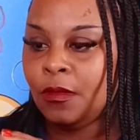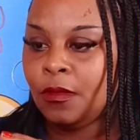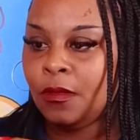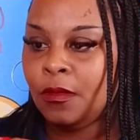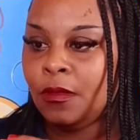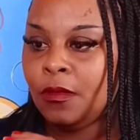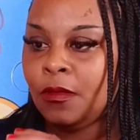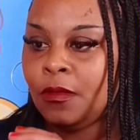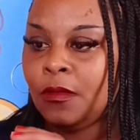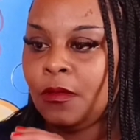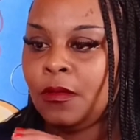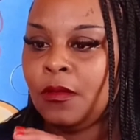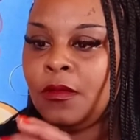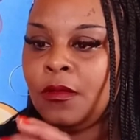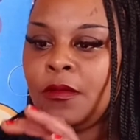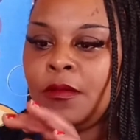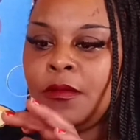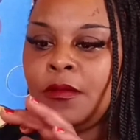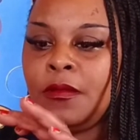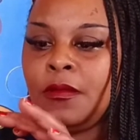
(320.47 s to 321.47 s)

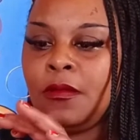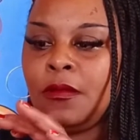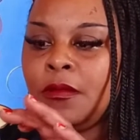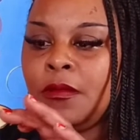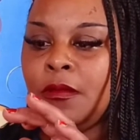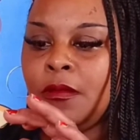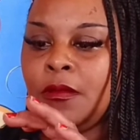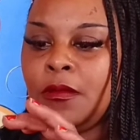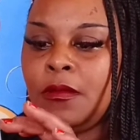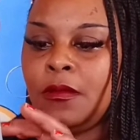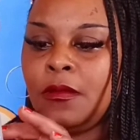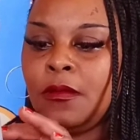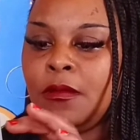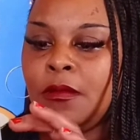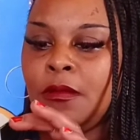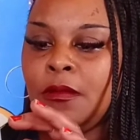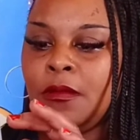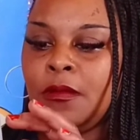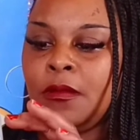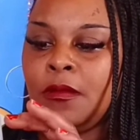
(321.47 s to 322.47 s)

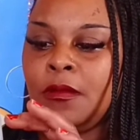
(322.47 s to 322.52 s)
No one is speaking in this clip.